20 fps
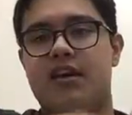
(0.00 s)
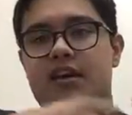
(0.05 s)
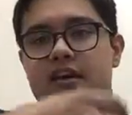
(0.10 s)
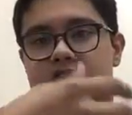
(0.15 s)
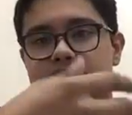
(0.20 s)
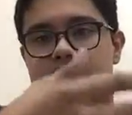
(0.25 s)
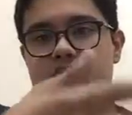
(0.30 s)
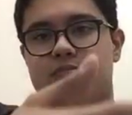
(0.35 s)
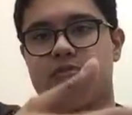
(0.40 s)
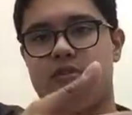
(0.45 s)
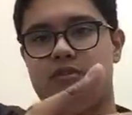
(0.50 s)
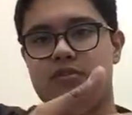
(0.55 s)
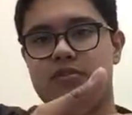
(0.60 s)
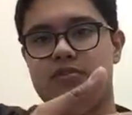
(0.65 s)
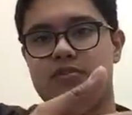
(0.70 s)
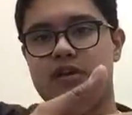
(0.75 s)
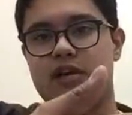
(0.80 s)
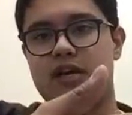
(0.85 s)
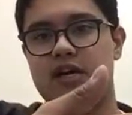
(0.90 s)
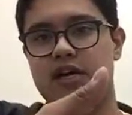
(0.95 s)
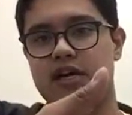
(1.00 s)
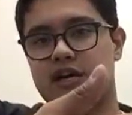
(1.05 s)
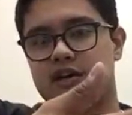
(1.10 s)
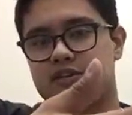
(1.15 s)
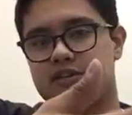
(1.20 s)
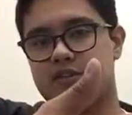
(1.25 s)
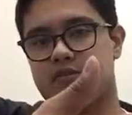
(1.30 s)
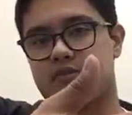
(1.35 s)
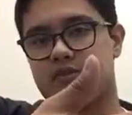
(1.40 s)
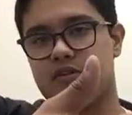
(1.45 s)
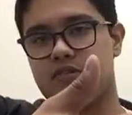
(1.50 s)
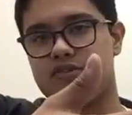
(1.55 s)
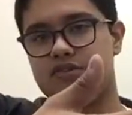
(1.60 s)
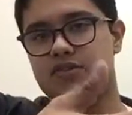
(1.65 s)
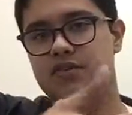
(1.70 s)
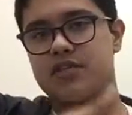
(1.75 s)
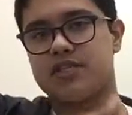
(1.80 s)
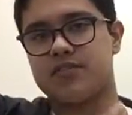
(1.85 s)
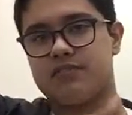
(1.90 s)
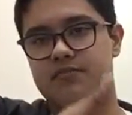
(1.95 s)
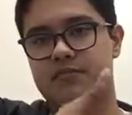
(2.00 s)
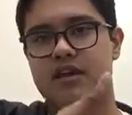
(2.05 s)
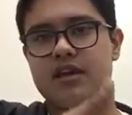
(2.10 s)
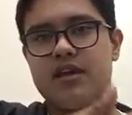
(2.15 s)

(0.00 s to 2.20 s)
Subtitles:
onto to pro-choice